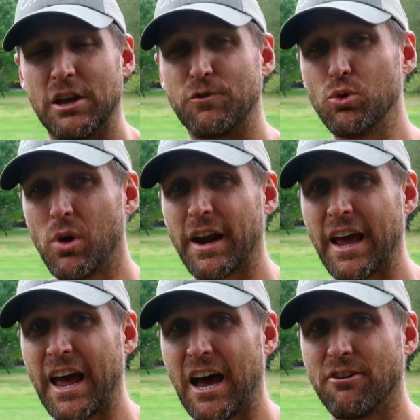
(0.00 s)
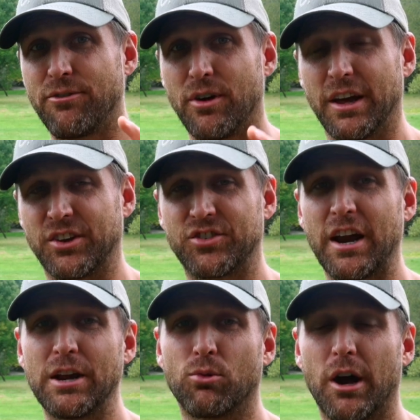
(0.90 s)
If you want to have
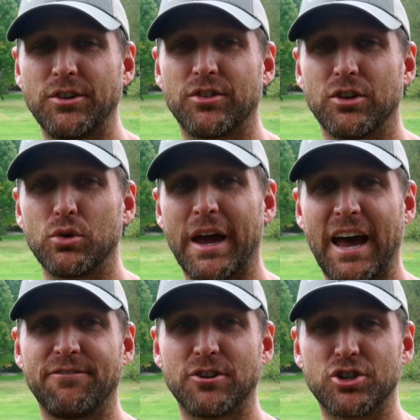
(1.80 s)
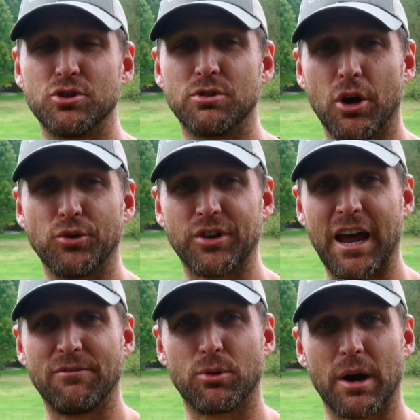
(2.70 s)
exciting ruts, you have to shoot does and
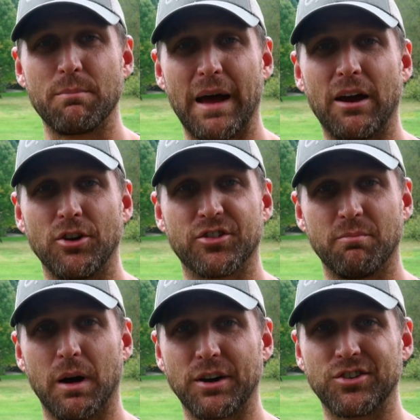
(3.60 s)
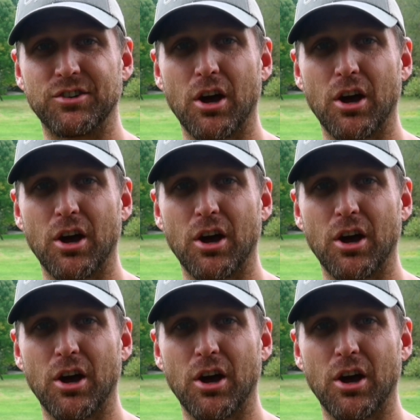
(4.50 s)
have the right balance of bucks and